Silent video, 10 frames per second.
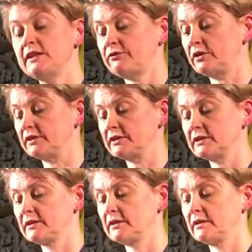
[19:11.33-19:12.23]
different
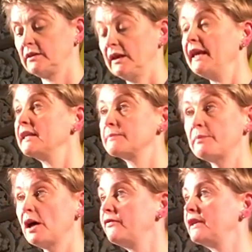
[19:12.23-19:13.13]
it is
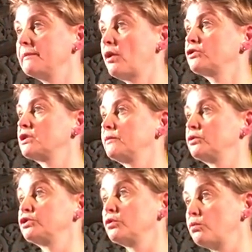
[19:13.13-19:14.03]
perfectly
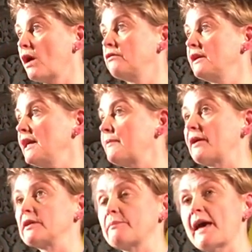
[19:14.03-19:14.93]
possible to worry
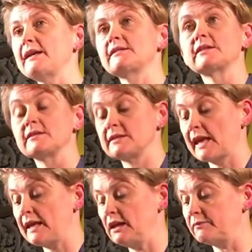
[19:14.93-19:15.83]
about the pace and
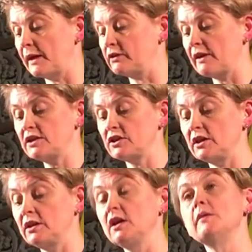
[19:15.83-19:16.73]
scale of
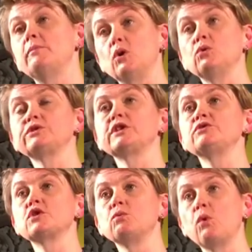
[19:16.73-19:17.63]
migration, but also
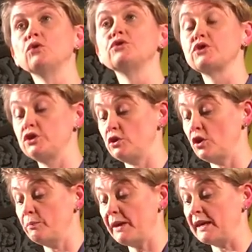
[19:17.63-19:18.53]
to want to do
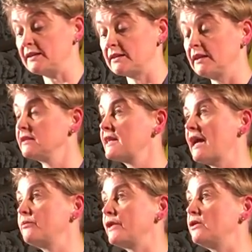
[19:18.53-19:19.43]
your bit to
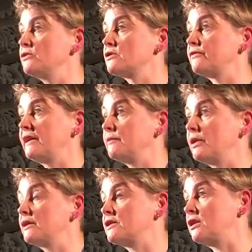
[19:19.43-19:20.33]
help those fleeing
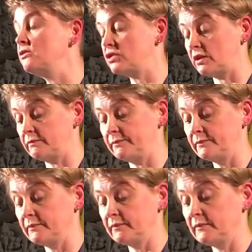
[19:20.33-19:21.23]
persecution,
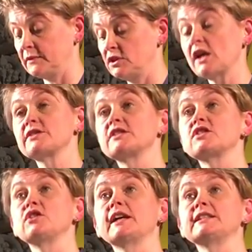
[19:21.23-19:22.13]
just as
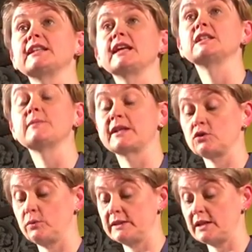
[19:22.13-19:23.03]
the United Kingdom
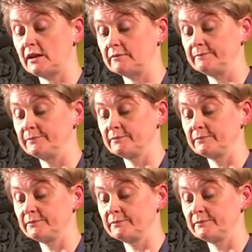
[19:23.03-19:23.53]
has always done.